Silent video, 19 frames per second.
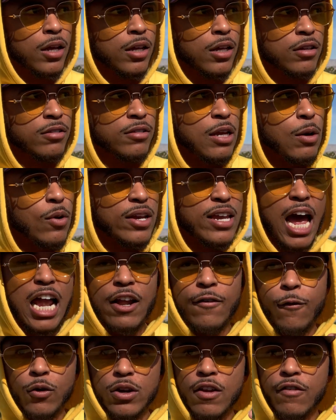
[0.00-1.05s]
see what
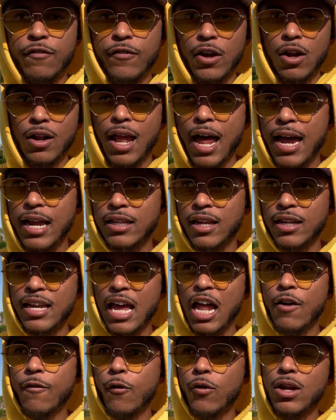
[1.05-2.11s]
California feel like, the
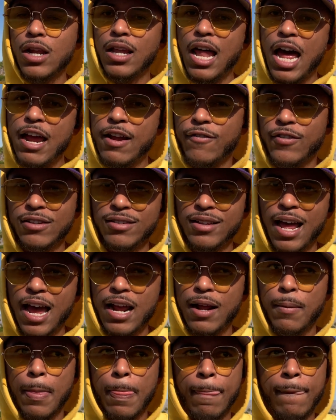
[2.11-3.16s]
California life is like.
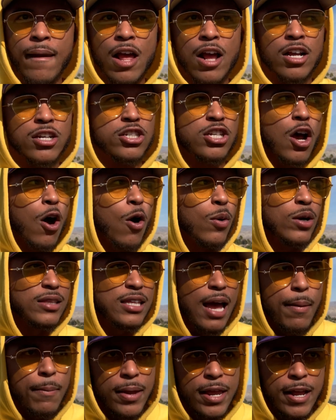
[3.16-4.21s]
So what
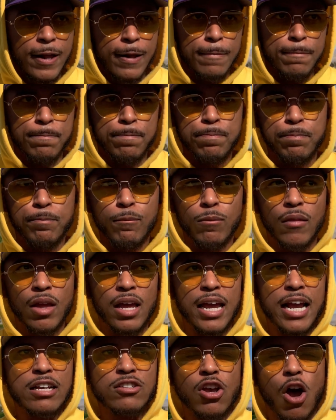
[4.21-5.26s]
that means,
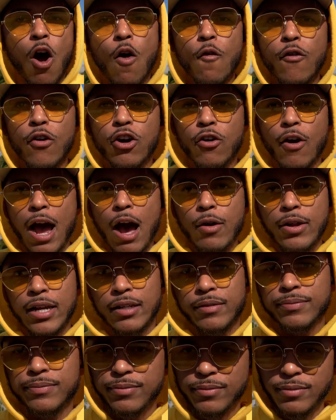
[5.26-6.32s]
it's overcrowded.
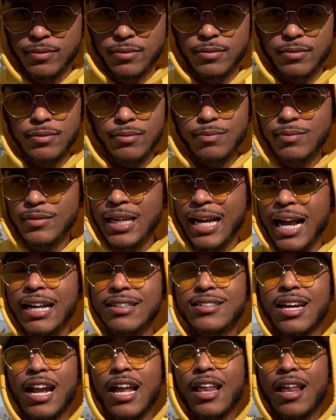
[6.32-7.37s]
It's
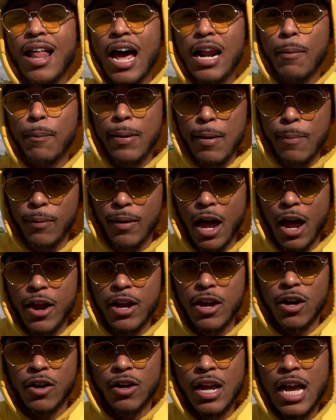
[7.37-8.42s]
a lot of people out
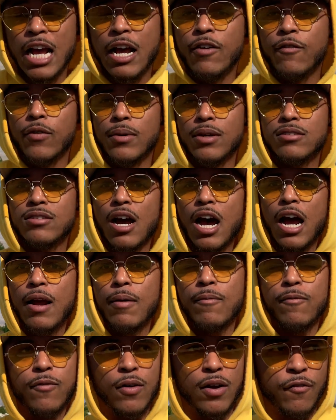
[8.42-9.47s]
here. From the
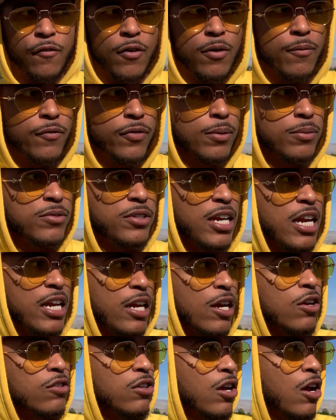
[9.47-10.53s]
time from 10
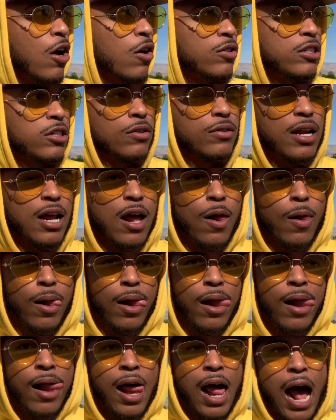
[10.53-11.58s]
years ago till now,
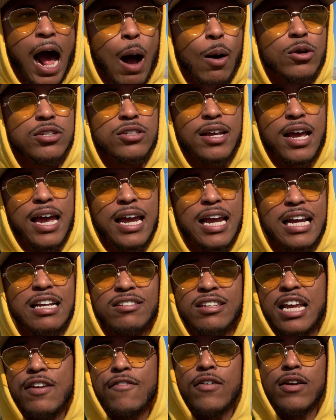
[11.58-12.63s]
I would say it's
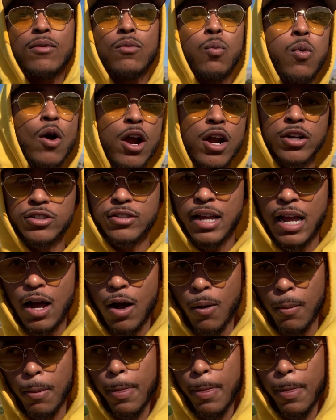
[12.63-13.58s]
even worse now.